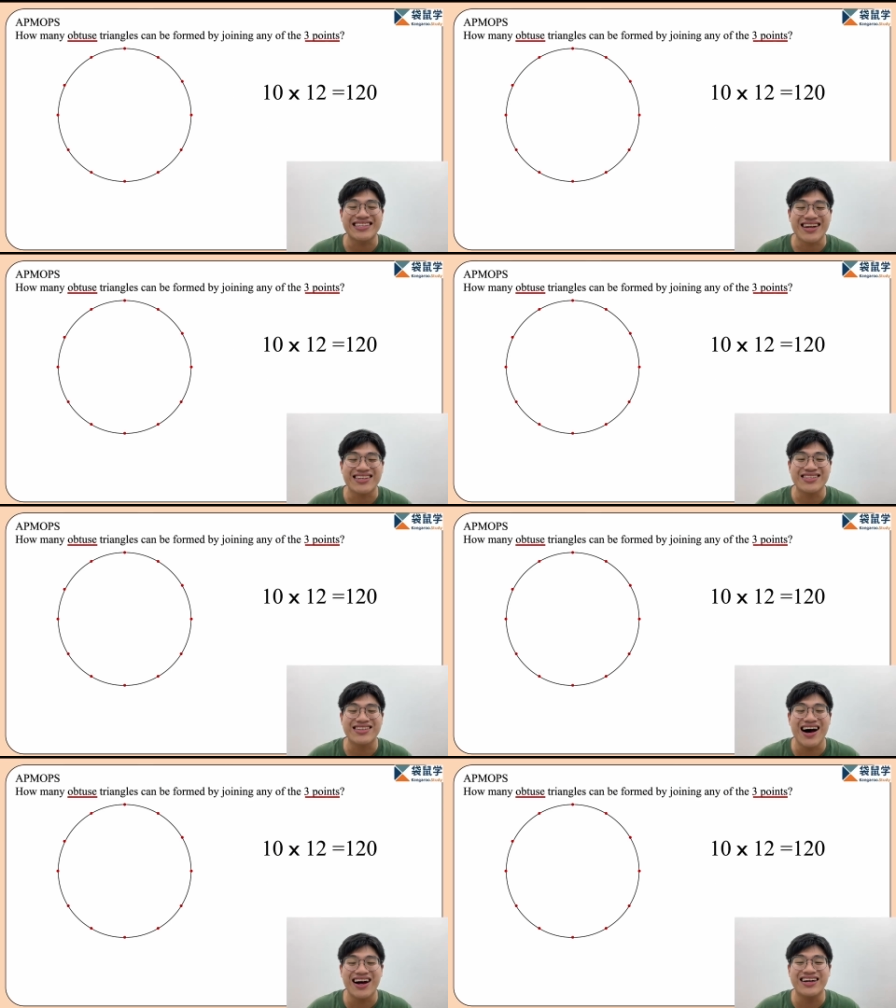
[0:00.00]
the
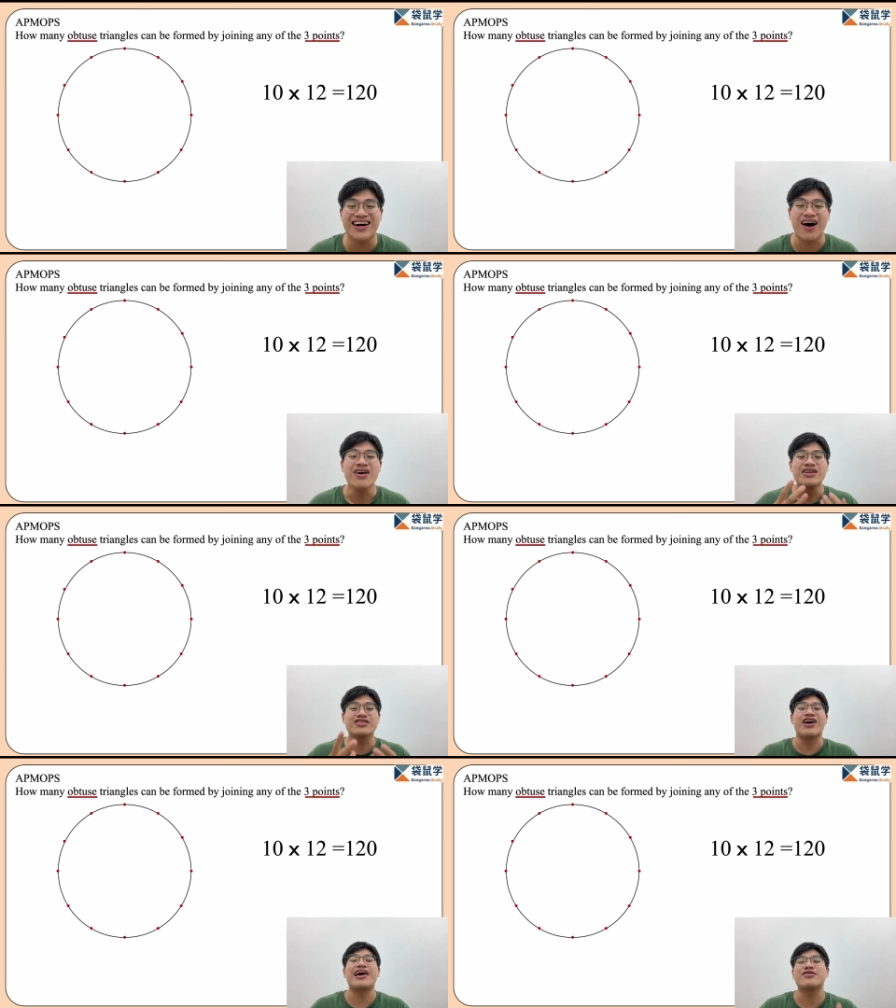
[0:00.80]
circle.
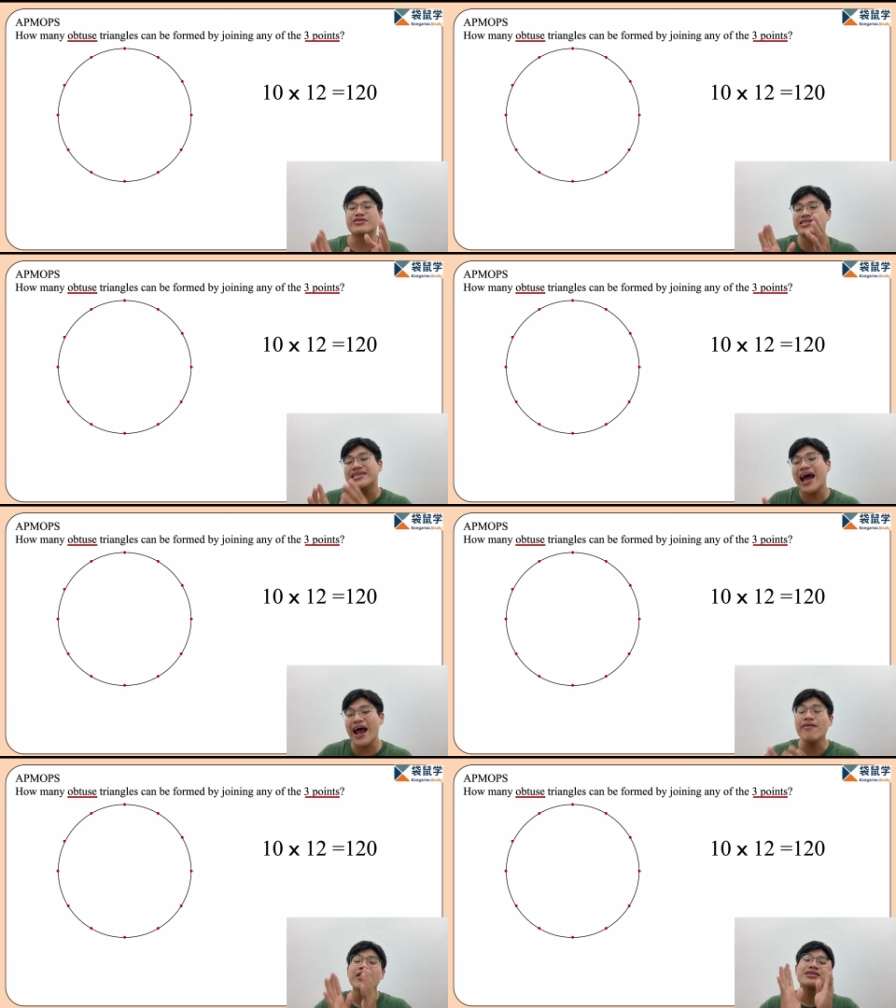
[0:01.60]
So I use
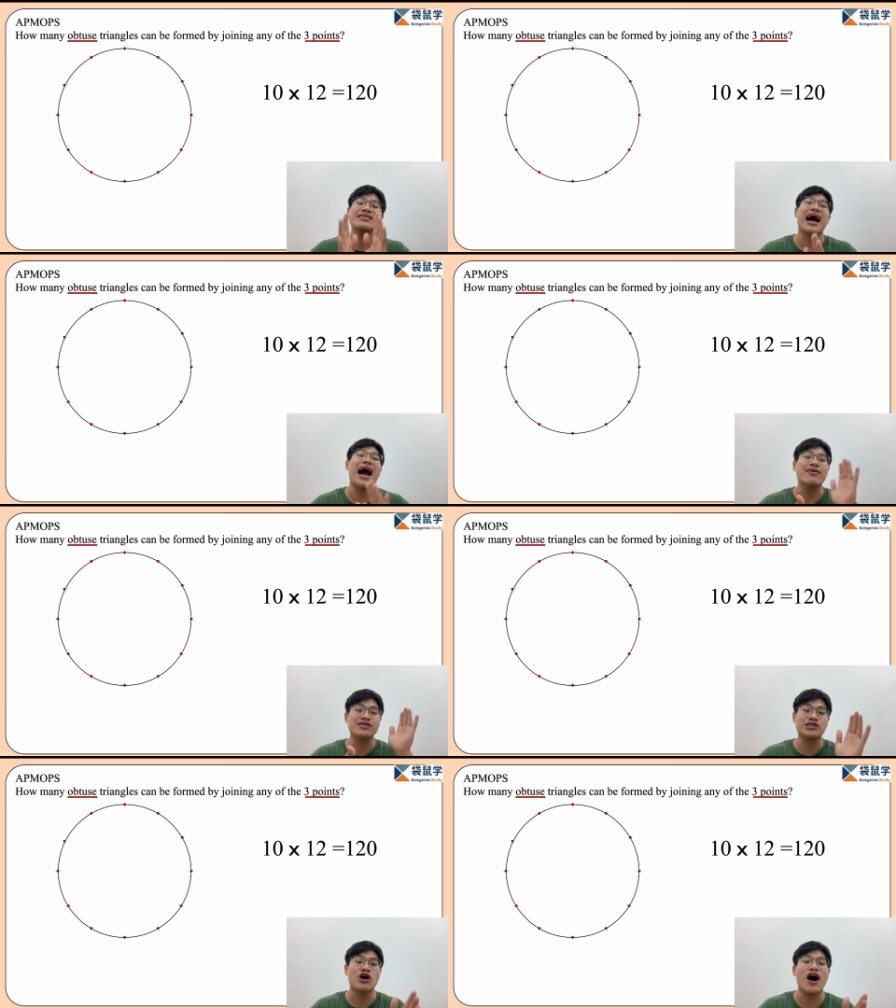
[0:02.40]
10
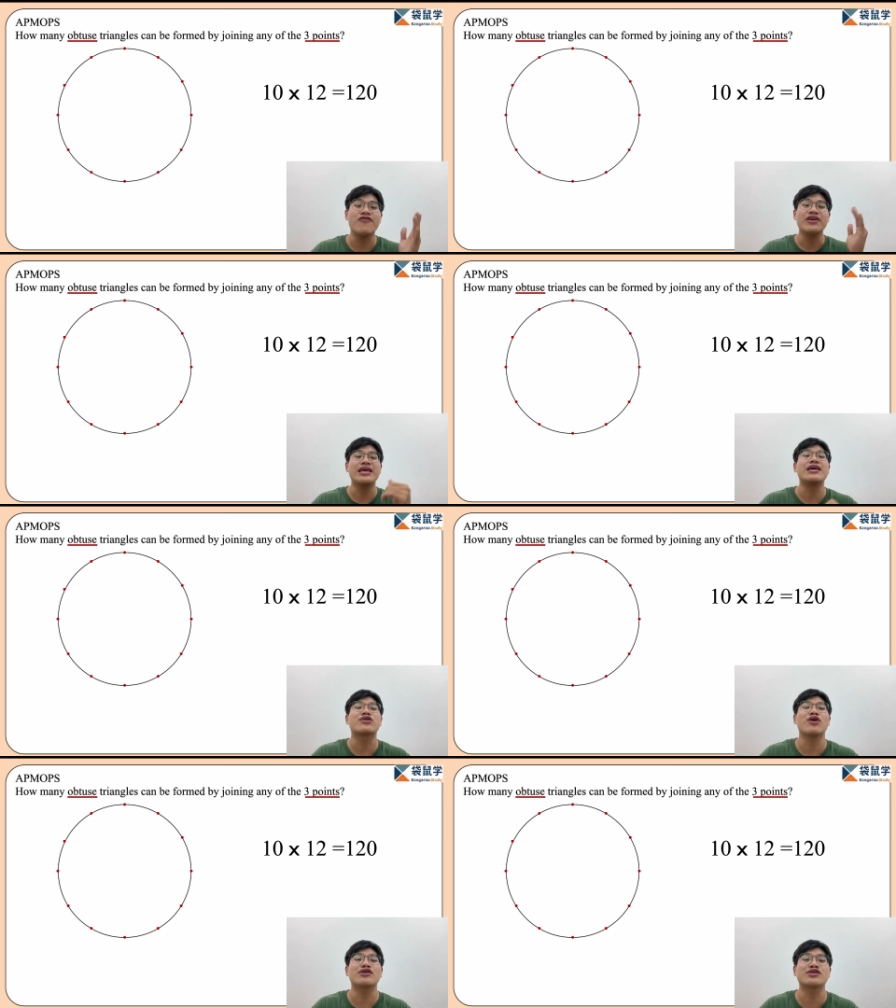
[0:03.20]
times 12
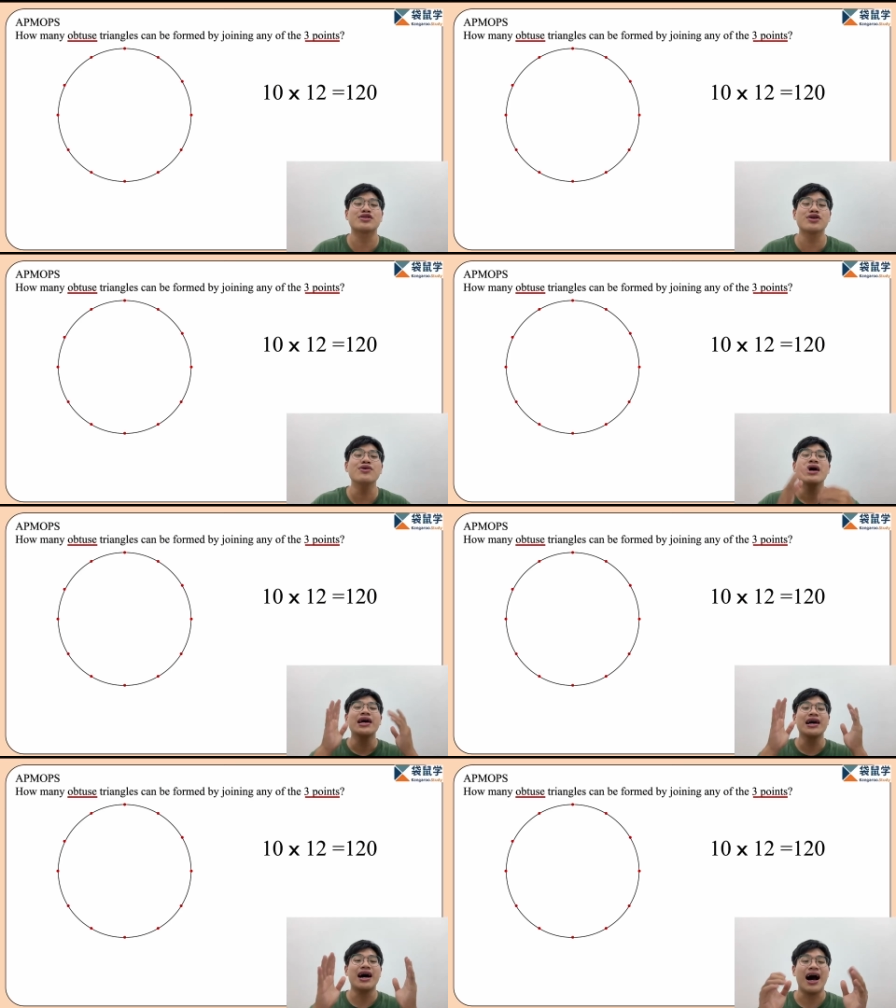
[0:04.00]
equal to
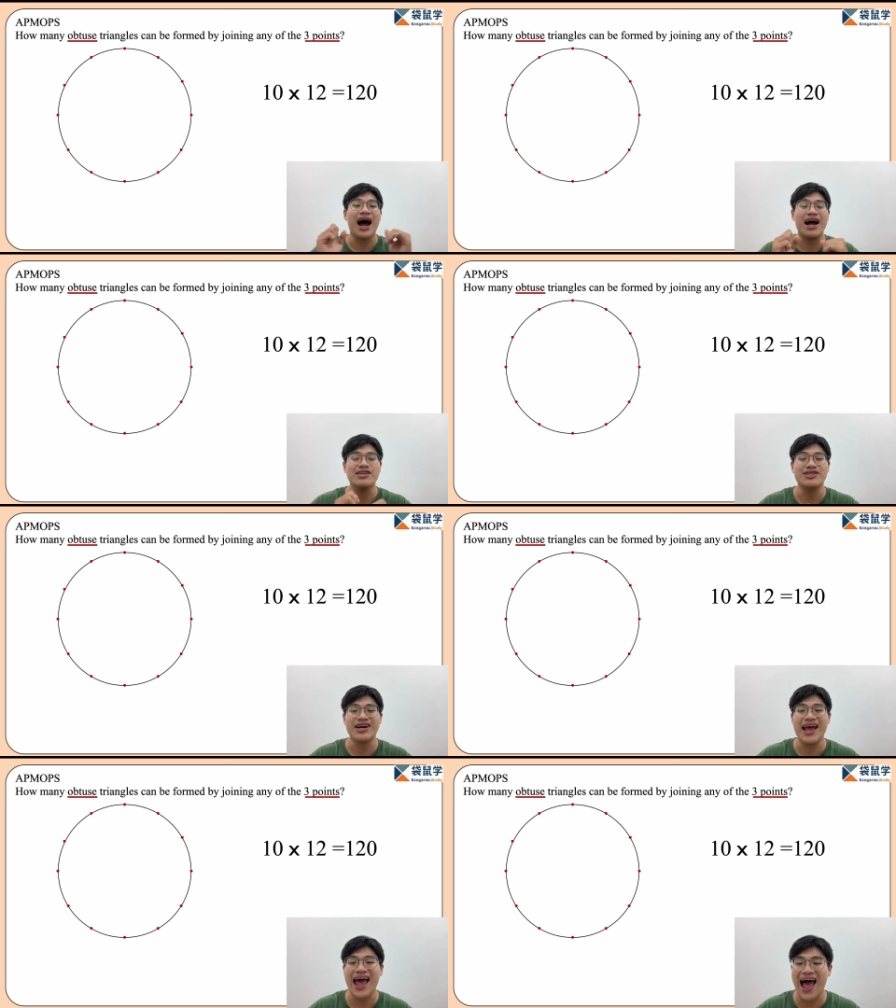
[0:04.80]

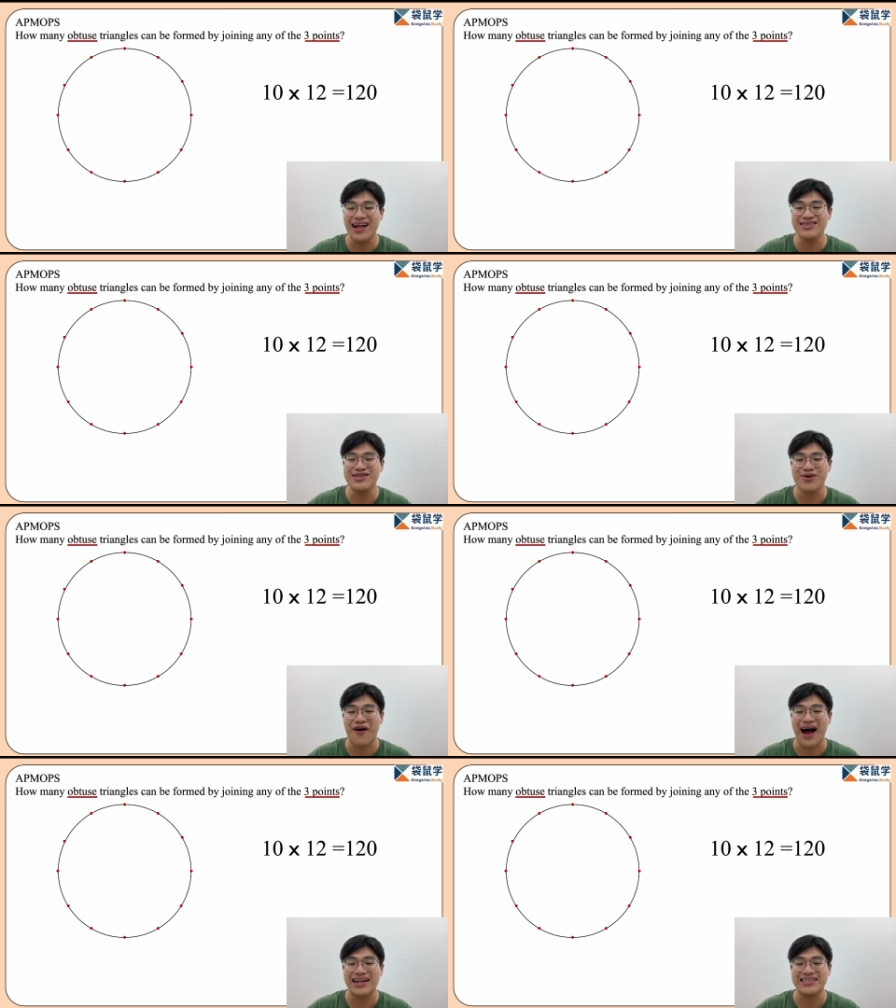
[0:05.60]

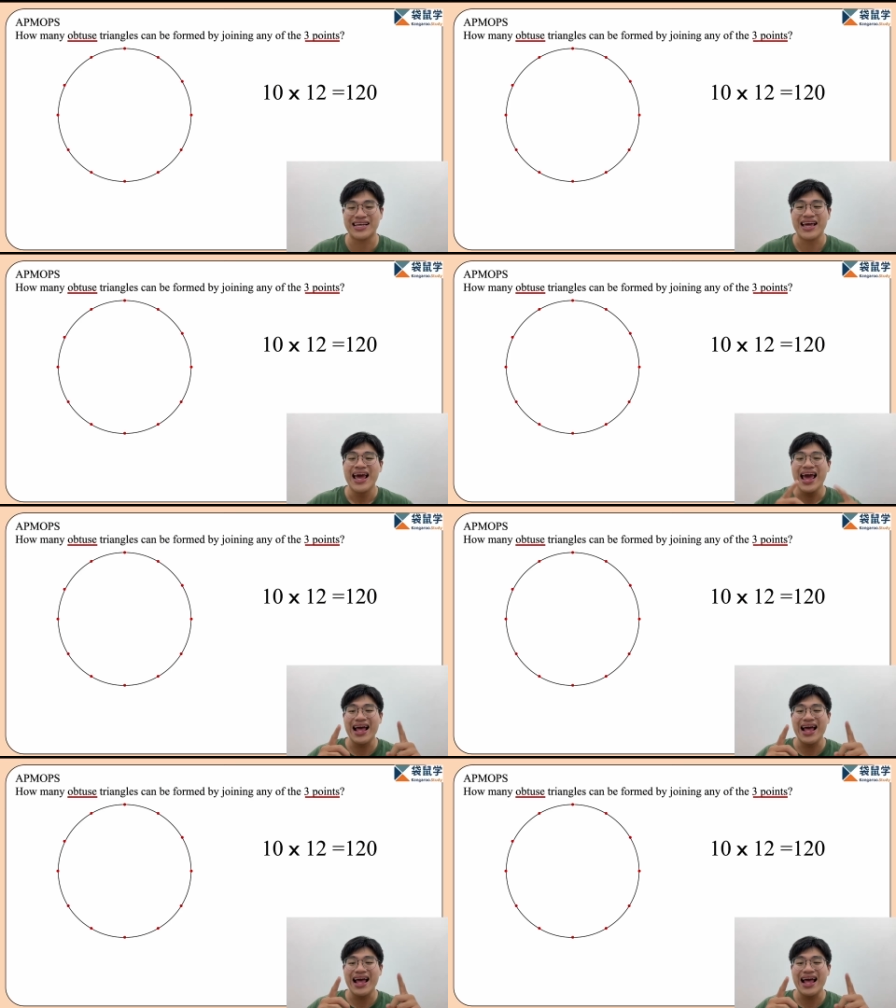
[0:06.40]
120.